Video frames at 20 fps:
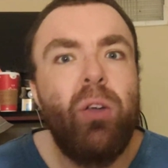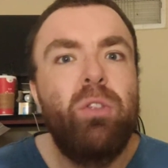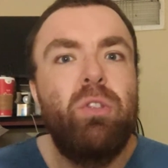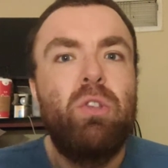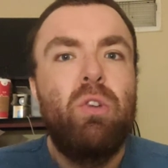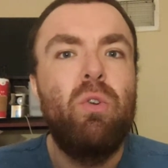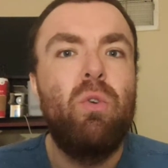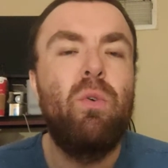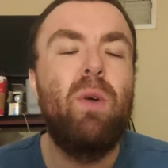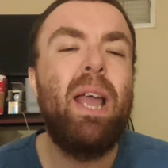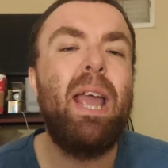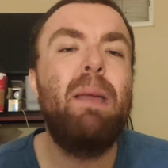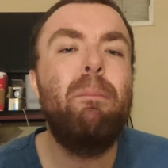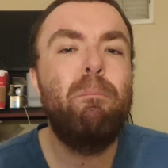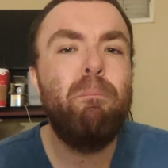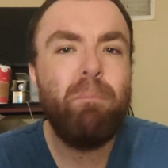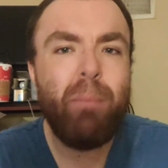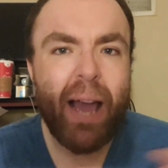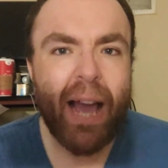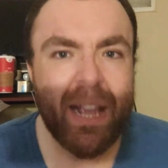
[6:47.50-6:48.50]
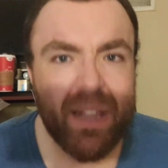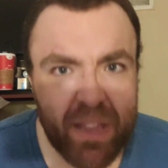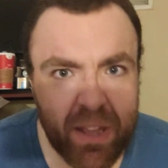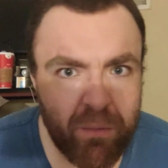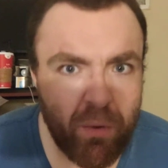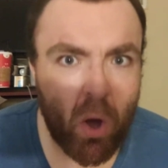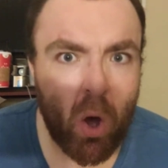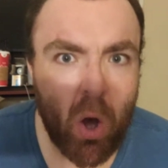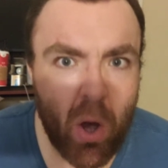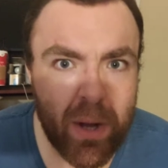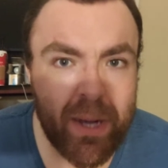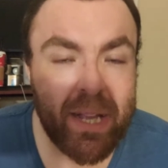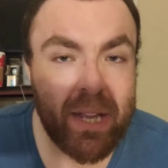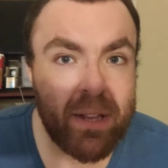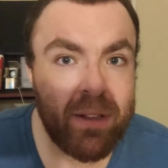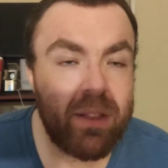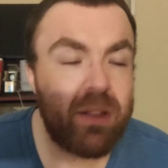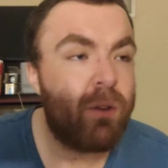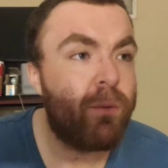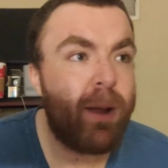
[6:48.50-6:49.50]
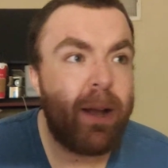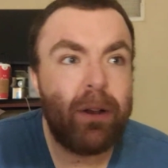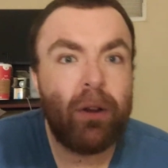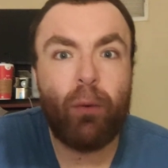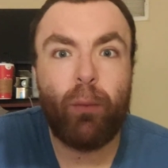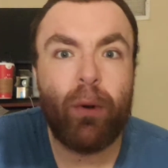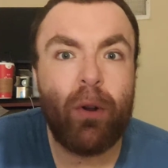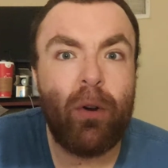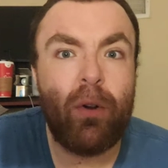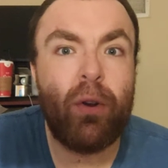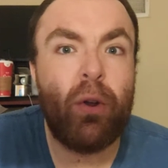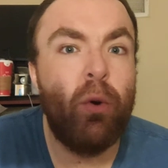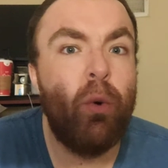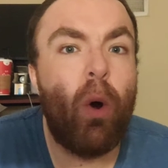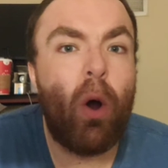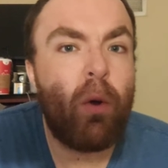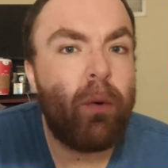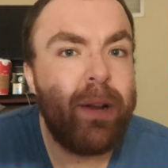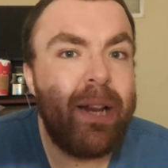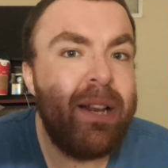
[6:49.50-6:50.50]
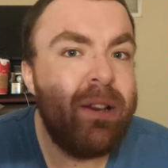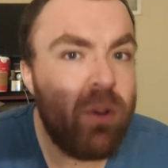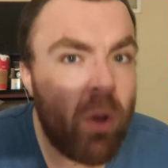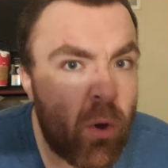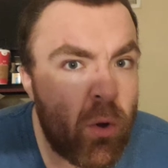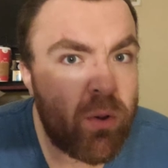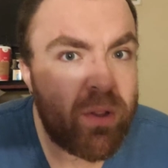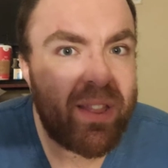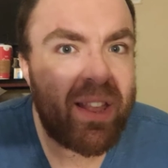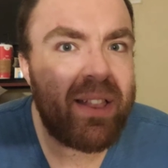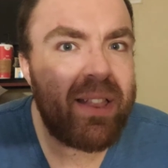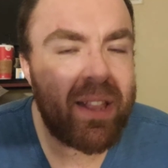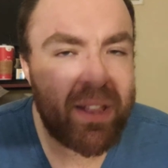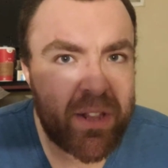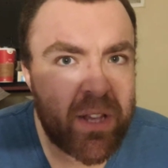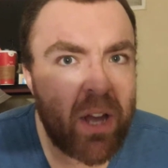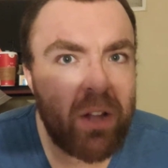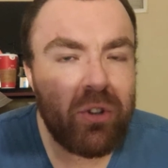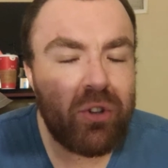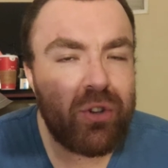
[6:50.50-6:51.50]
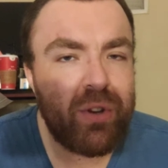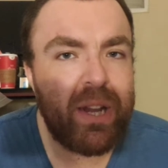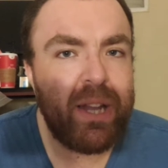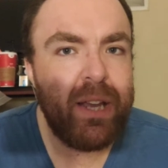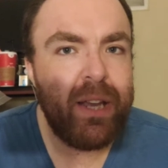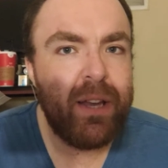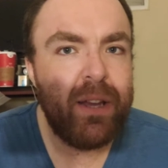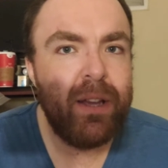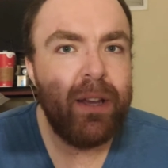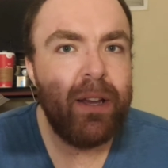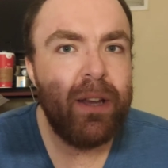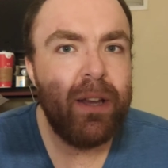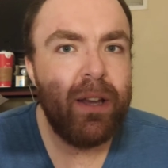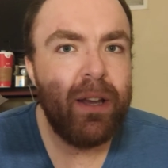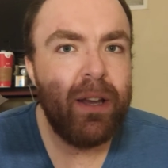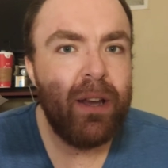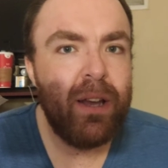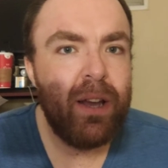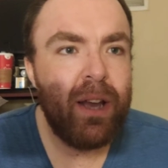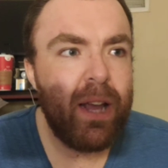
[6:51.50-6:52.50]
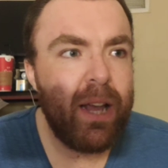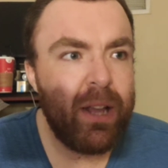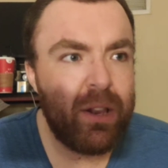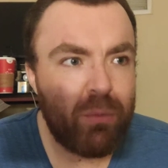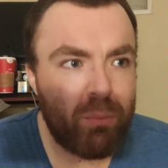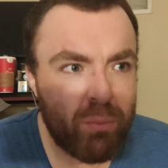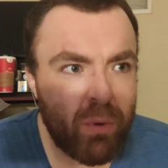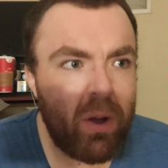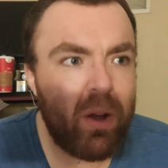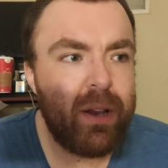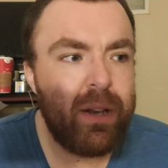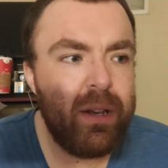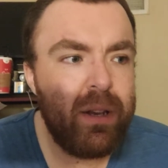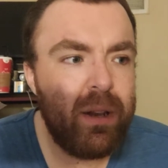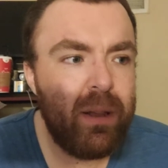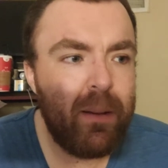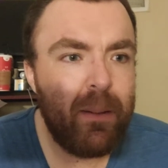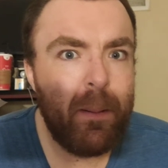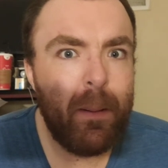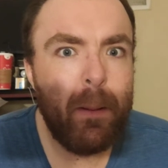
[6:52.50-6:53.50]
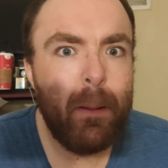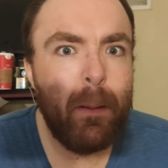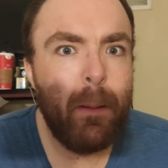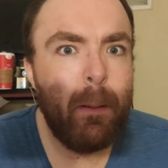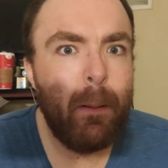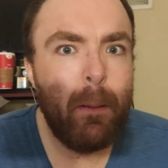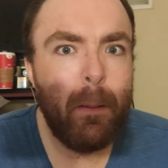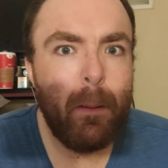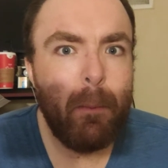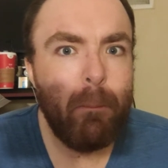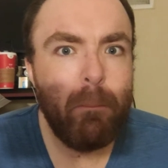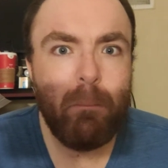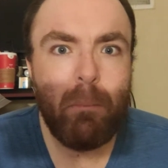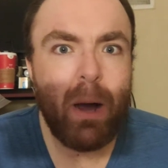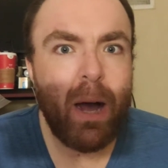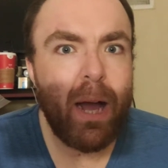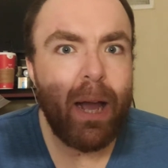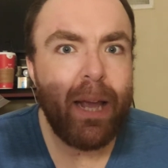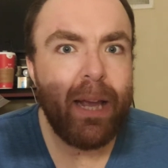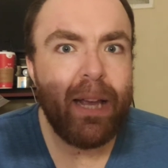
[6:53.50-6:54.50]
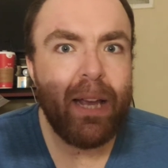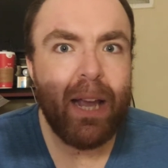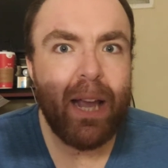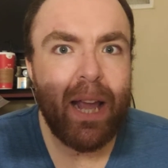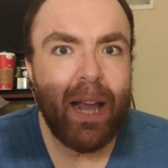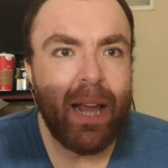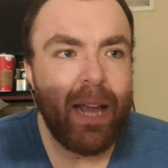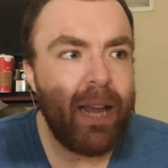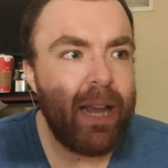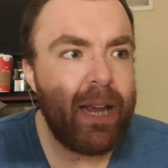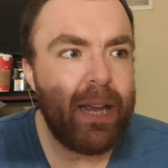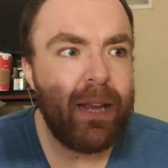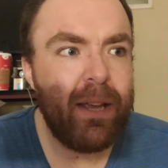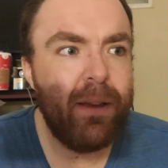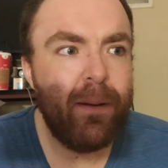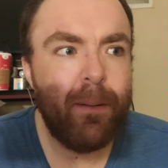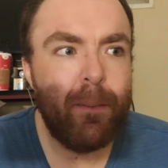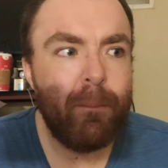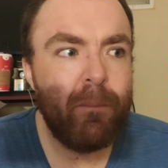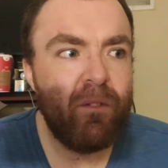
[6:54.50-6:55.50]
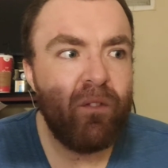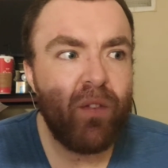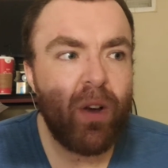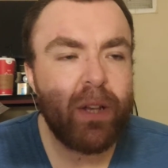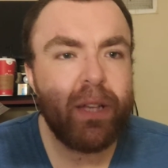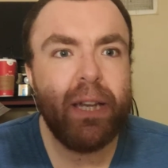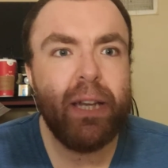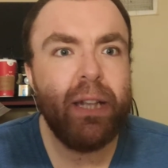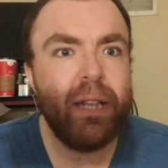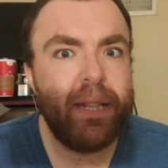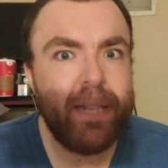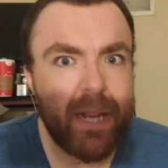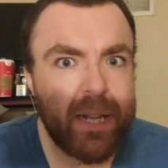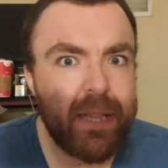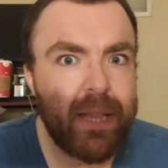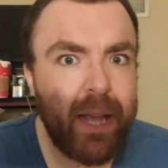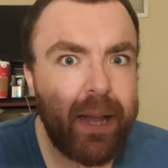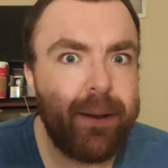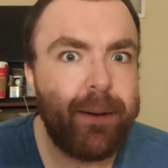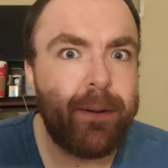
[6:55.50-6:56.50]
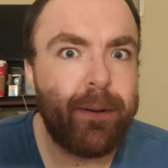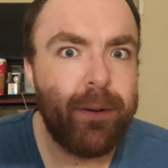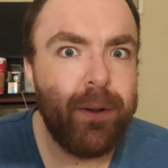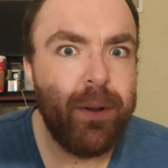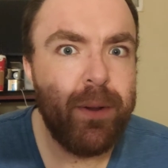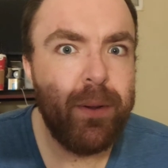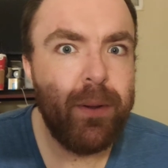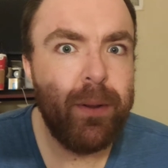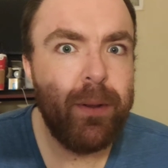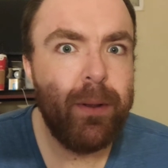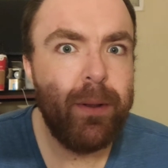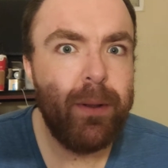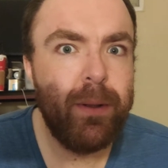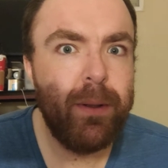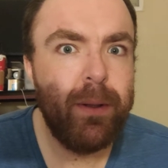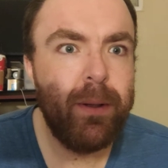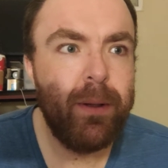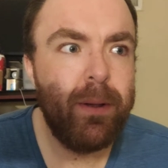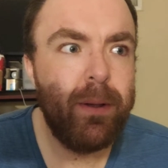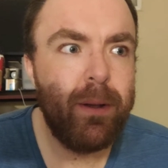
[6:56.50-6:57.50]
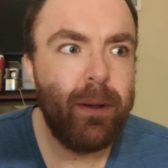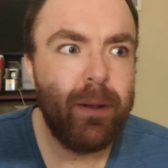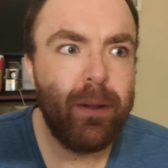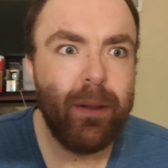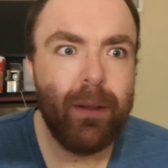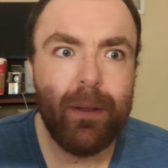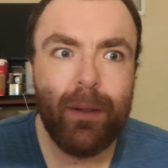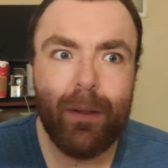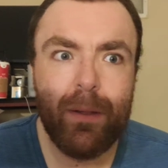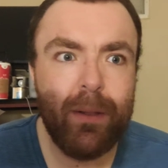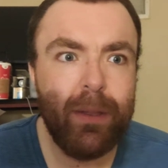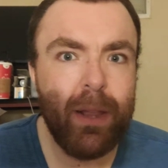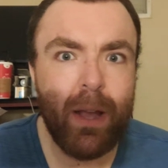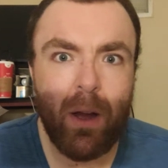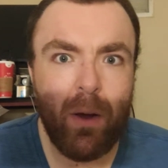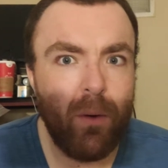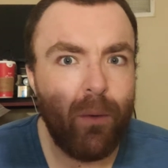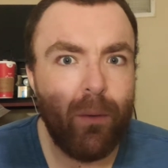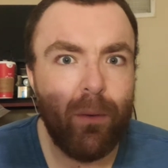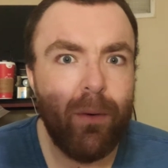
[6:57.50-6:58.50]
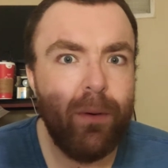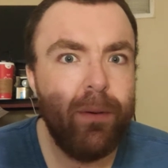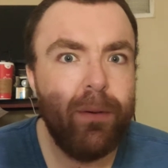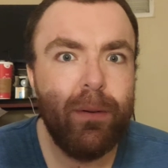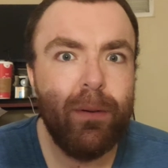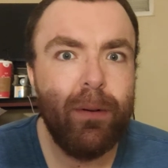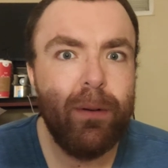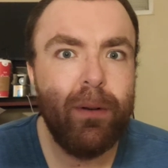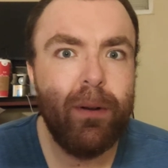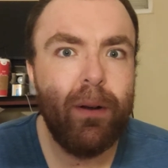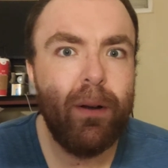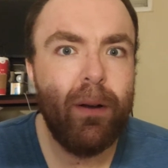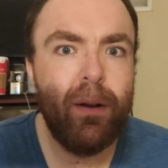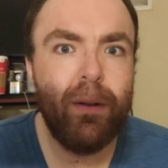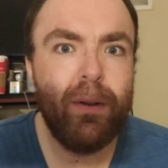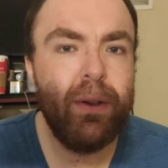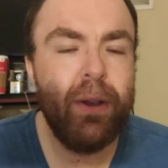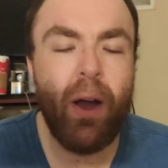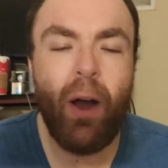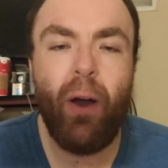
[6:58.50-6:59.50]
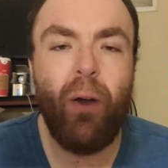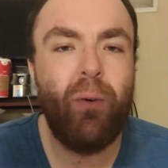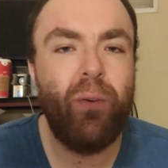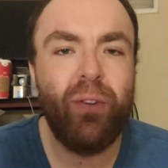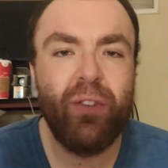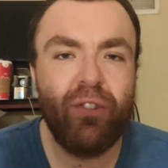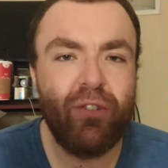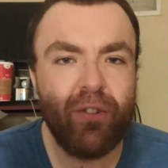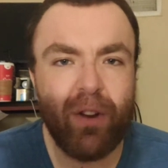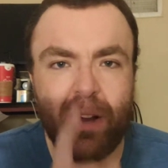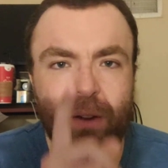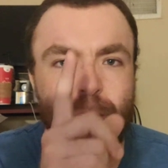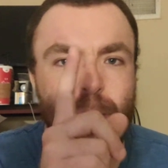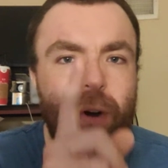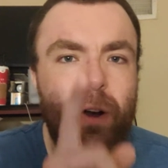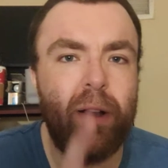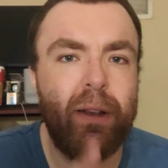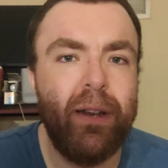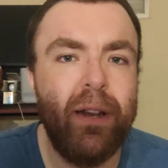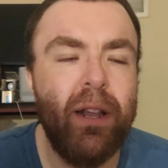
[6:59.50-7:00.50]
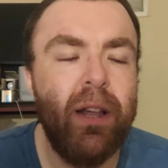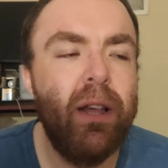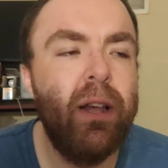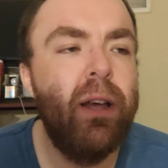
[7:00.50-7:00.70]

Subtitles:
to a massive audience around the world who already knows that this country is run by a fucking dictator. No, strike one.